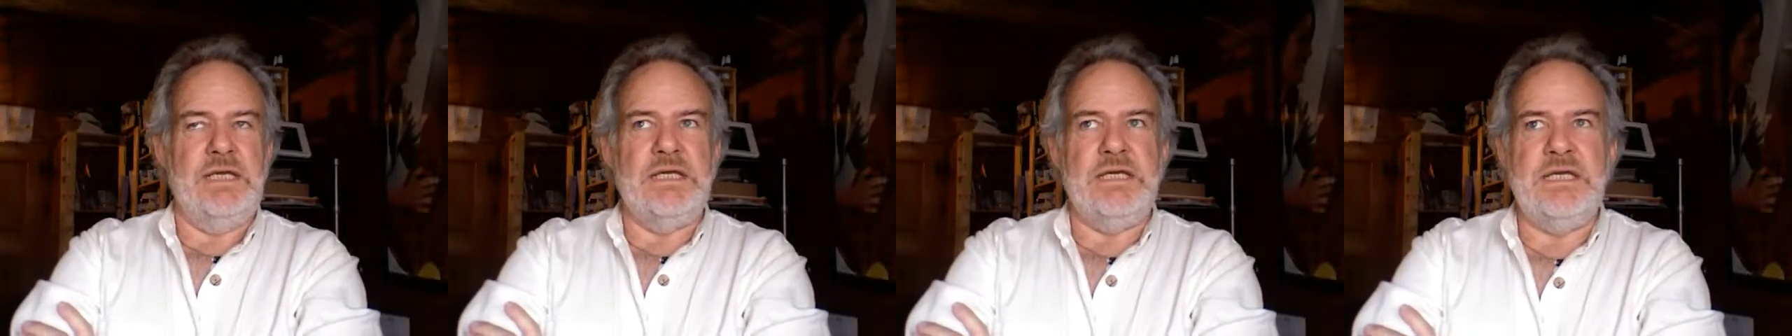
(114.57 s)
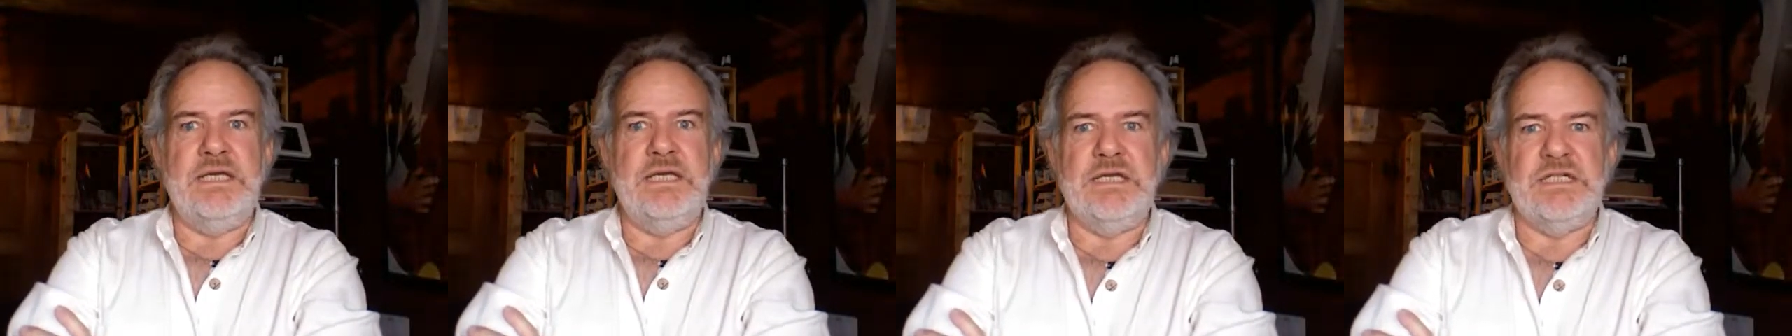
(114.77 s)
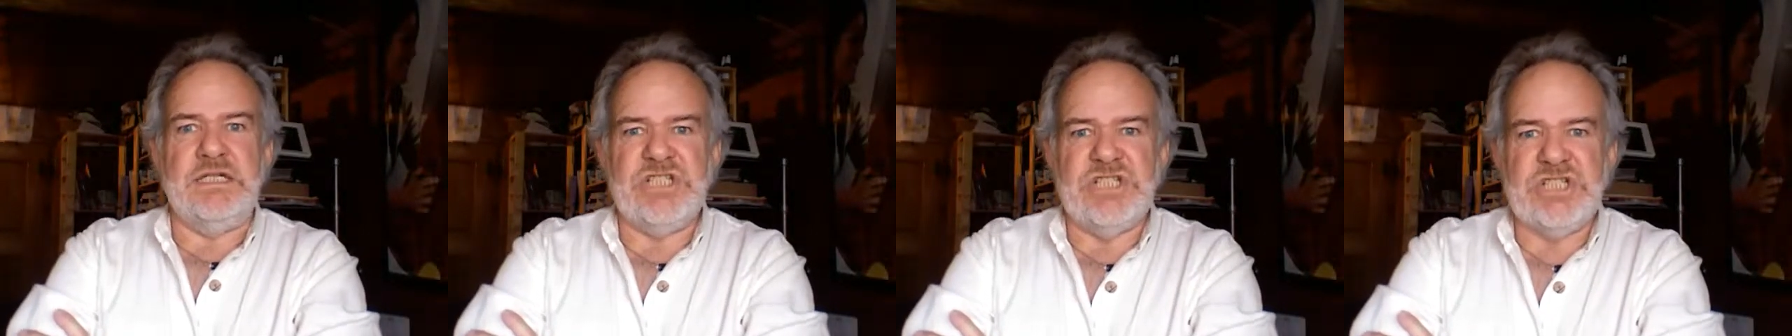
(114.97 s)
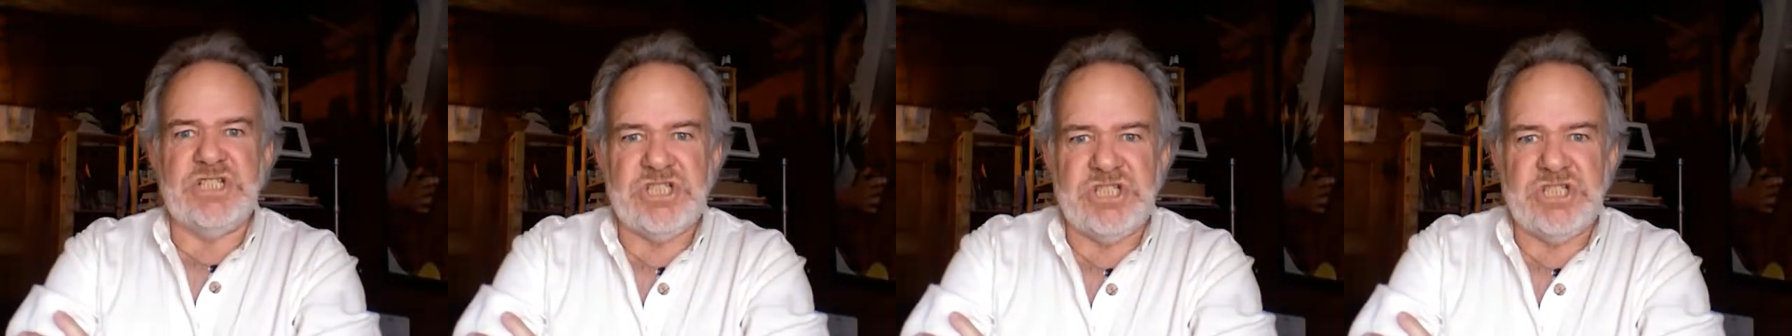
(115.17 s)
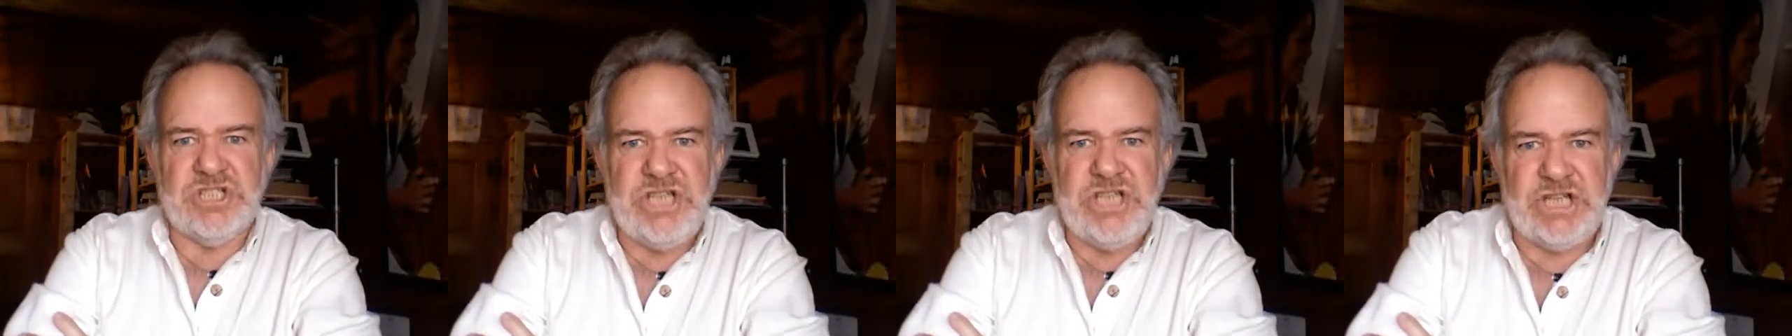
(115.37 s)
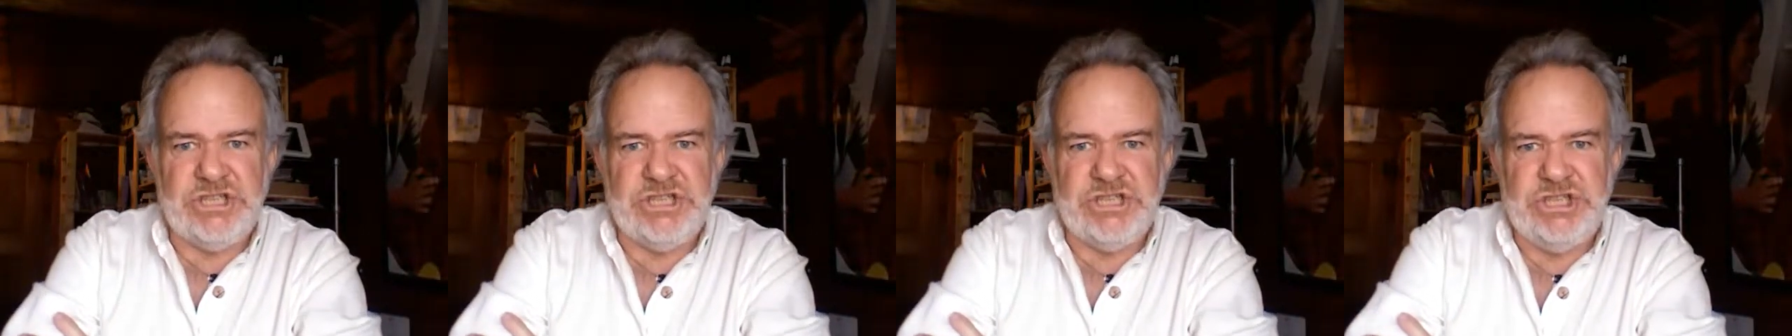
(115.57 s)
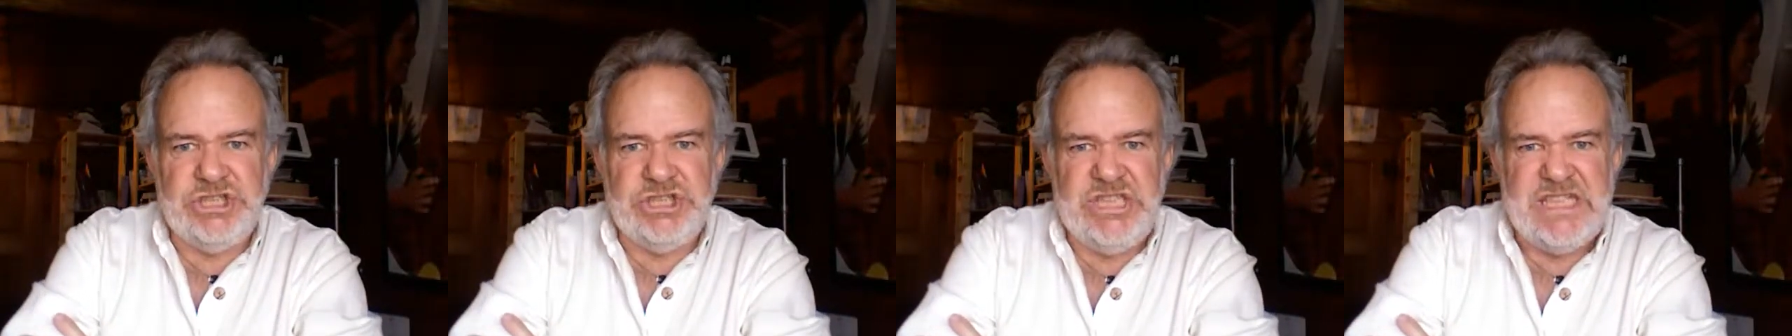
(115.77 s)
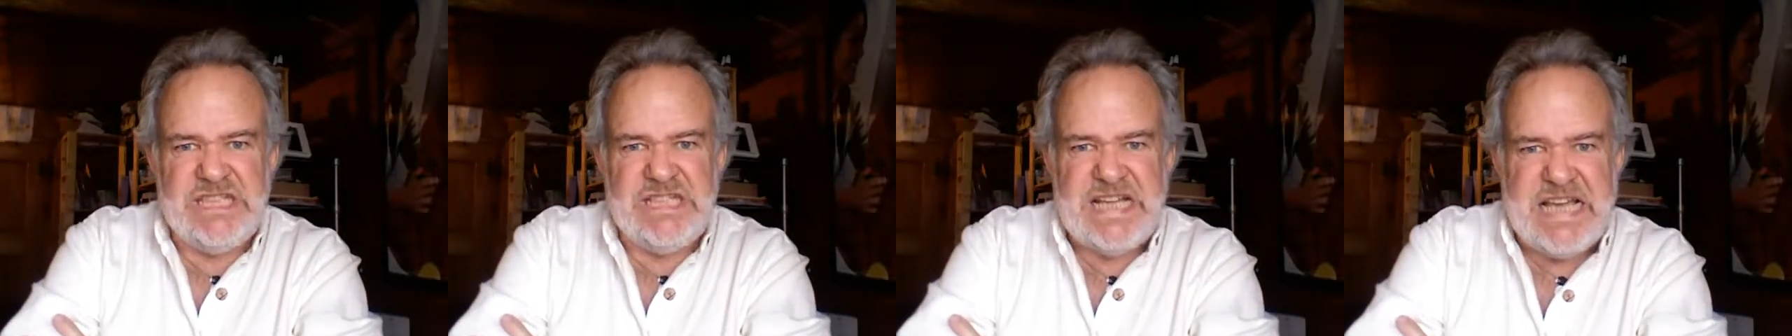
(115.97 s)
he is such
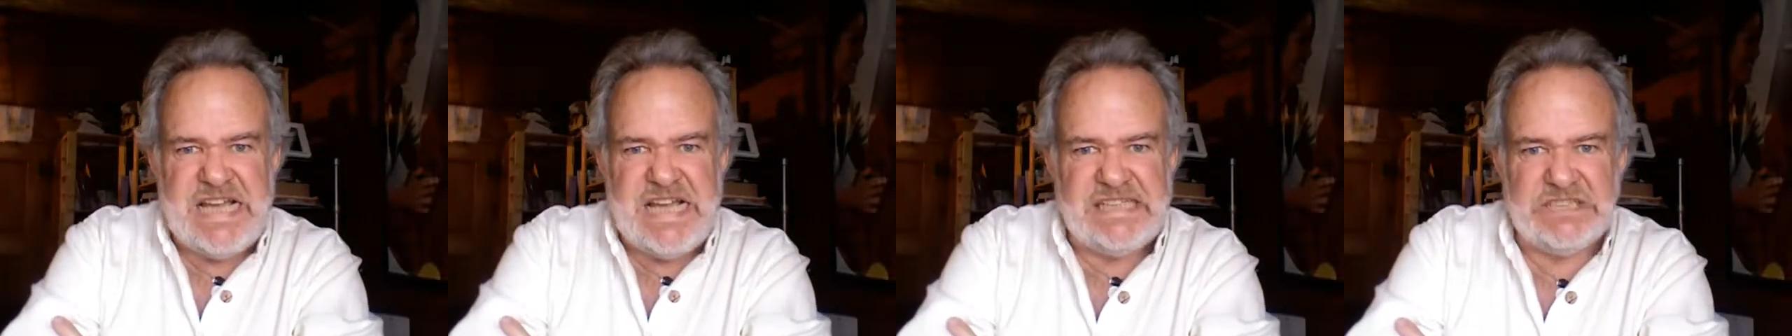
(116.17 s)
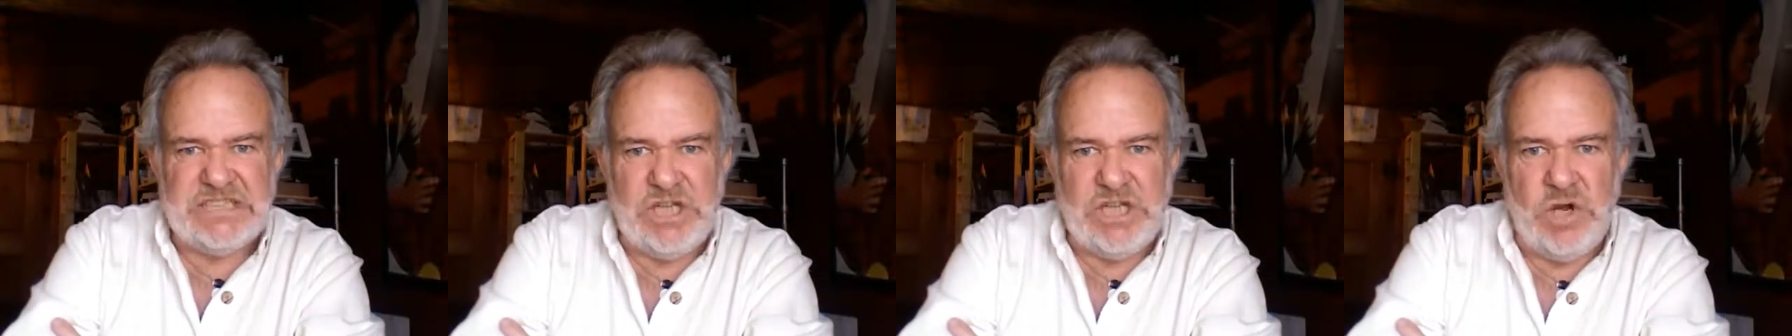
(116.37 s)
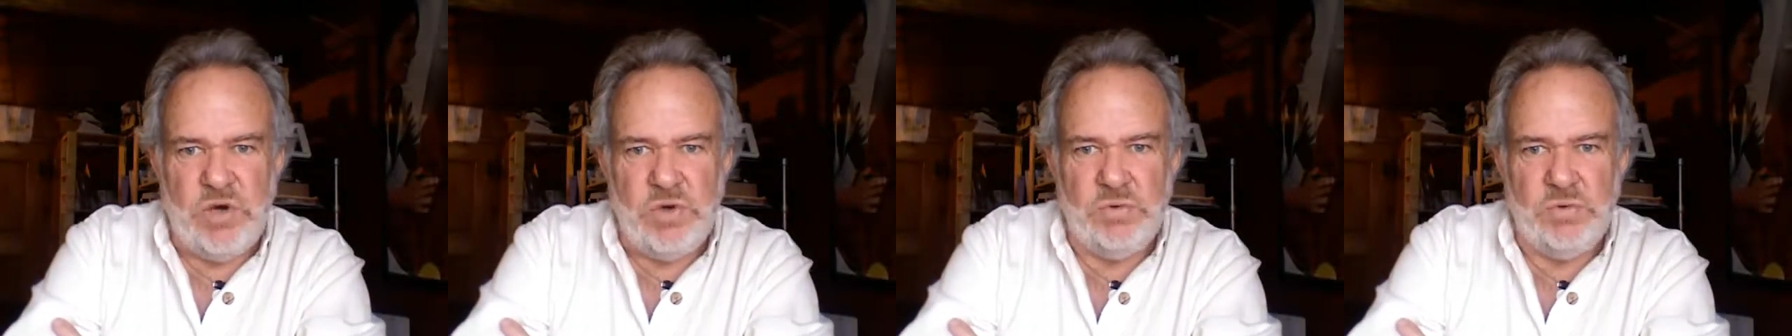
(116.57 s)
an asshole.